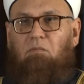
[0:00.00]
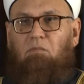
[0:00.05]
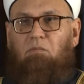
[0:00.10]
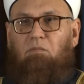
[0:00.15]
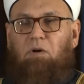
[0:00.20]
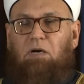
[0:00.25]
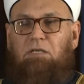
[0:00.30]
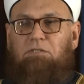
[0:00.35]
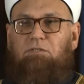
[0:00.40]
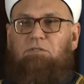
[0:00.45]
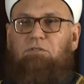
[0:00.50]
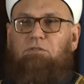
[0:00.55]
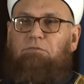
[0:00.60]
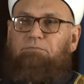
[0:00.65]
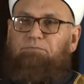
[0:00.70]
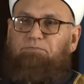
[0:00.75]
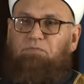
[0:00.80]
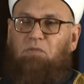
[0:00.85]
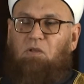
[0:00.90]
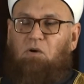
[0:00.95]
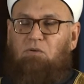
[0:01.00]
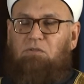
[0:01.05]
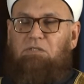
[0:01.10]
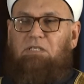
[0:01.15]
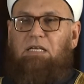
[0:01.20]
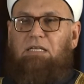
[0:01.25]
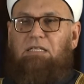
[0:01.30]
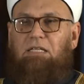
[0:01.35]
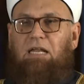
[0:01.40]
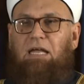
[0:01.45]
But on
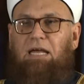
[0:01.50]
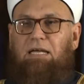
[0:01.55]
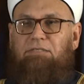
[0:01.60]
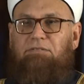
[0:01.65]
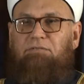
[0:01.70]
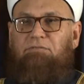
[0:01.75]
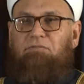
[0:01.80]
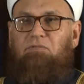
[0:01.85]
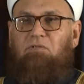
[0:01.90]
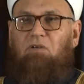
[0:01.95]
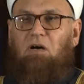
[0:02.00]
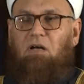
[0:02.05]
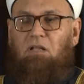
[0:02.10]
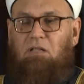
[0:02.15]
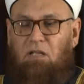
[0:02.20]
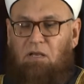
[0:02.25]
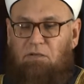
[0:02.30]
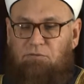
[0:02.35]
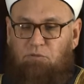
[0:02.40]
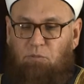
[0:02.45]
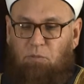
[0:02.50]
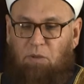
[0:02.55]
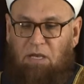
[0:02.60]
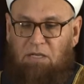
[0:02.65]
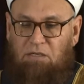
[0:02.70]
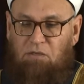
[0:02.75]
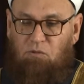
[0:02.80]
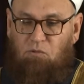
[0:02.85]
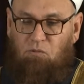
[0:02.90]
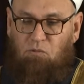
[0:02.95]
the other hand, Allah
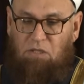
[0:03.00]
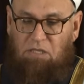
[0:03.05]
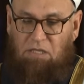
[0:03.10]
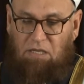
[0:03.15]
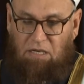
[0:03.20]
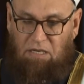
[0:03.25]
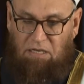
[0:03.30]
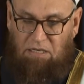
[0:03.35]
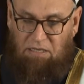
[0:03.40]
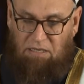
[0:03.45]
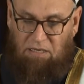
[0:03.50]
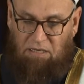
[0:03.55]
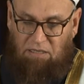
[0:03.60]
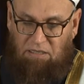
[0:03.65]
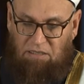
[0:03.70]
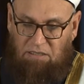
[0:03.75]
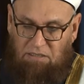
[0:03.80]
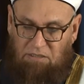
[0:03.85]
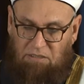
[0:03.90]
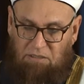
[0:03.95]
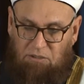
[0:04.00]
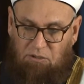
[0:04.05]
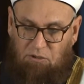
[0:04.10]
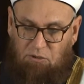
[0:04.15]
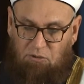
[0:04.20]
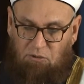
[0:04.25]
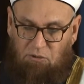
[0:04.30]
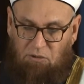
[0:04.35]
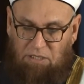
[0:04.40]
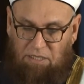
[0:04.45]
subhanahu wa ta'ala
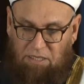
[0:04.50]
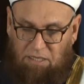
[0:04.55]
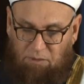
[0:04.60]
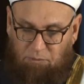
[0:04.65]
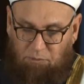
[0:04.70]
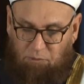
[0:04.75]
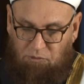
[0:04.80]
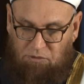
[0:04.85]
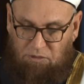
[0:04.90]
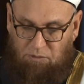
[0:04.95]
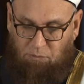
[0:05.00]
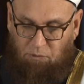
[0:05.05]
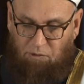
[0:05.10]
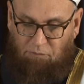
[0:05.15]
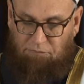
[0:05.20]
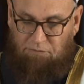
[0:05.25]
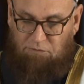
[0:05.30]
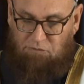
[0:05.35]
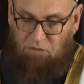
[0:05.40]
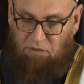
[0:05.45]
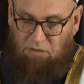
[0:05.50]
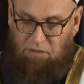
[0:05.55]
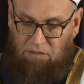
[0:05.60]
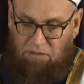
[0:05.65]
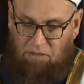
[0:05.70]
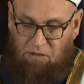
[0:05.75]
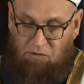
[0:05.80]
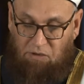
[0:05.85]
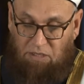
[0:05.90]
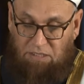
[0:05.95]
calling upon the Prophet
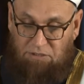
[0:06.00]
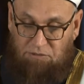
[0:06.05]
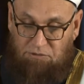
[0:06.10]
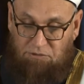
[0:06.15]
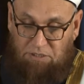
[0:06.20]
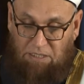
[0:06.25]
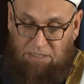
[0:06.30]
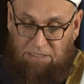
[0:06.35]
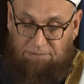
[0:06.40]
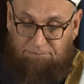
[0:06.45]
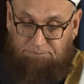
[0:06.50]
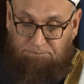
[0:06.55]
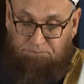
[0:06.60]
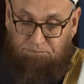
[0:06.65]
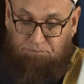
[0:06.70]
sallallahu alaihi wasallam